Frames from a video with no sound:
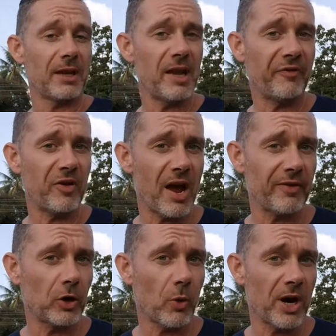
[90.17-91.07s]
If you have
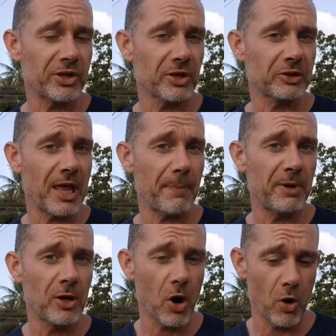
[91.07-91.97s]
any questions, let
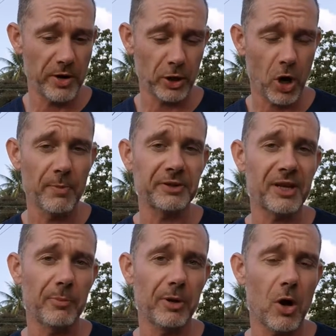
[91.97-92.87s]
me know in the comments
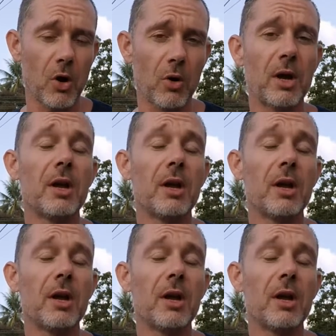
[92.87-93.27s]
down below.